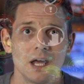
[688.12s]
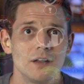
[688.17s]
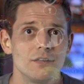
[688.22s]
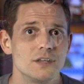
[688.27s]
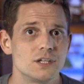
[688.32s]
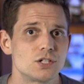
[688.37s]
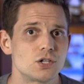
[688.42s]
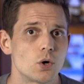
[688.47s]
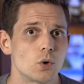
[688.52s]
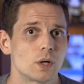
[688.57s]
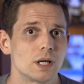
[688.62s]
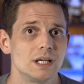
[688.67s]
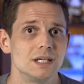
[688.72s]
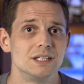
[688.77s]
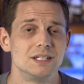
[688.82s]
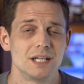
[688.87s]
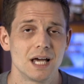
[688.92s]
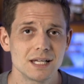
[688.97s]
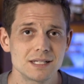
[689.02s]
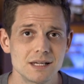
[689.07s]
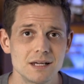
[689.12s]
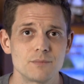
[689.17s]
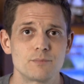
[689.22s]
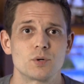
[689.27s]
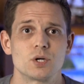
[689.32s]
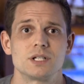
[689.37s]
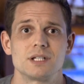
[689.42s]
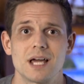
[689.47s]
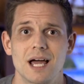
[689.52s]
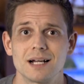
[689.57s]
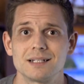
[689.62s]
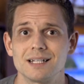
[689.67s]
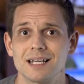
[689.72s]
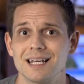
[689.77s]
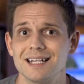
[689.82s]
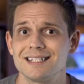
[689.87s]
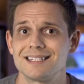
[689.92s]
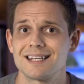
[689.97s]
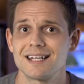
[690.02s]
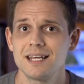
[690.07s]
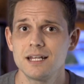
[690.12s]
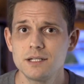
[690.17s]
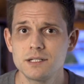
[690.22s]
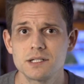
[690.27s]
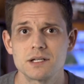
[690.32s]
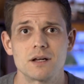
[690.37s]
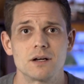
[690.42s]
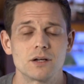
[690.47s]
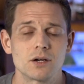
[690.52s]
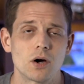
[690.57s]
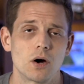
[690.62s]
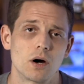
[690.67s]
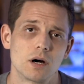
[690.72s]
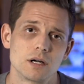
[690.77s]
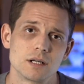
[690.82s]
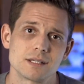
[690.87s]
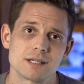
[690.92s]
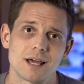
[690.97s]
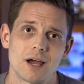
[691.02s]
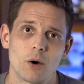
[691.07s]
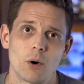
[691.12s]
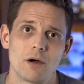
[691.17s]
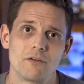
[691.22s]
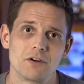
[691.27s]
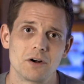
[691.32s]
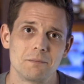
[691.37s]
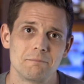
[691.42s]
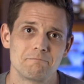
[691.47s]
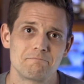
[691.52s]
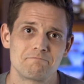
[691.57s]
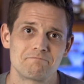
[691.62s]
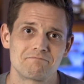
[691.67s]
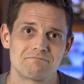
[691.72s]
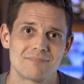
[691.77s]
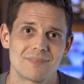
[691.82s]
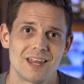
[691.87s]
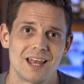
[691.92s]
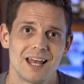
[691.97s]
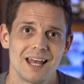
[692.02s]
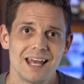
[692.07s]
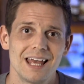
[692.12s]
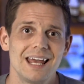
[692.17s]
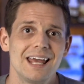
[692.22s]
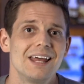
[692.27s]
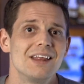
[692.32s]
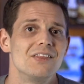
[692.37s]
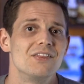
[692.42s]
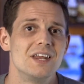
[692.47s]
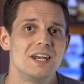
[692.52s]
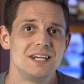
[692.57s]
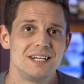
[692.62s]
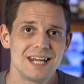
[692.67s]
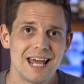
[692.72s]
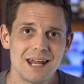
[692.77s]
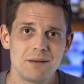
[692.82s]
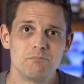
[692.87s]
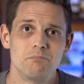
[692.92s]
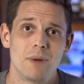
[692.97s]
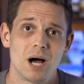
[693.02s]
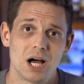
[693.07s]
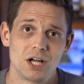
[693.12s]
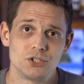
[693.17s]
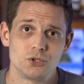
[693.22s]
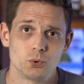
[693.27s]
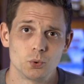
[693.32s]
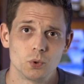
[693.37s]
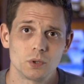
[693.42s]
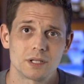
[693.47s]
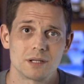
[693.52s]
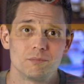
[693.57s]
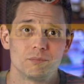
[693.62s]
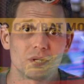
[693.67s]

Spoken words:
This token doesn't protect against instant cards, however. The Net module can